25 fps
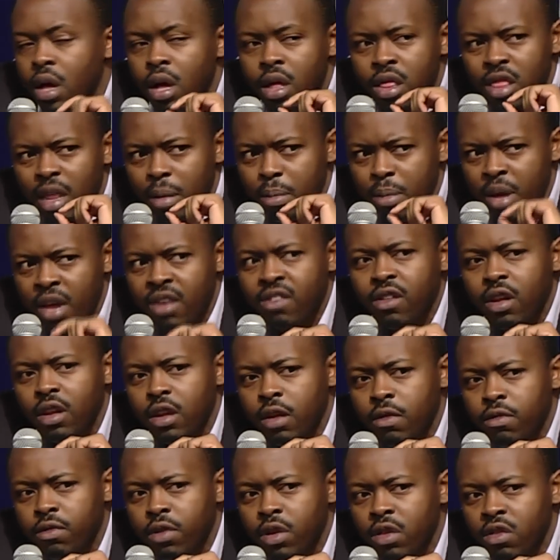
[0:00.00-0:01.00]
that makes a
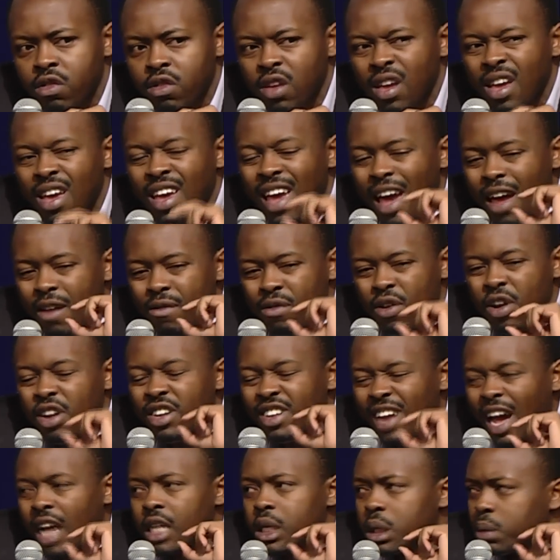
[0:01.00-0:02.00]
difference and very
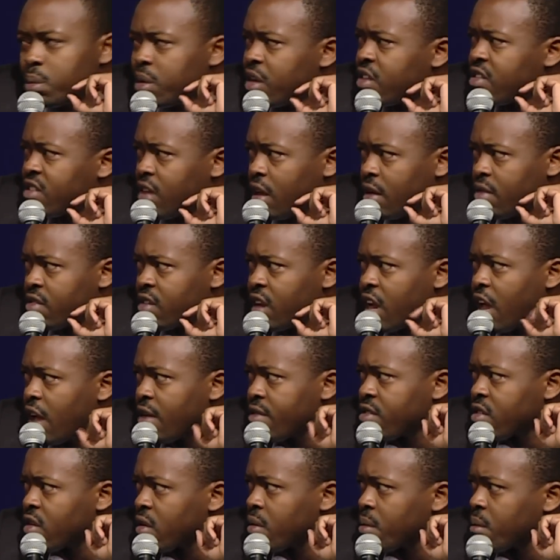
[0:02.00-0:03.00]
tangibly saves lives.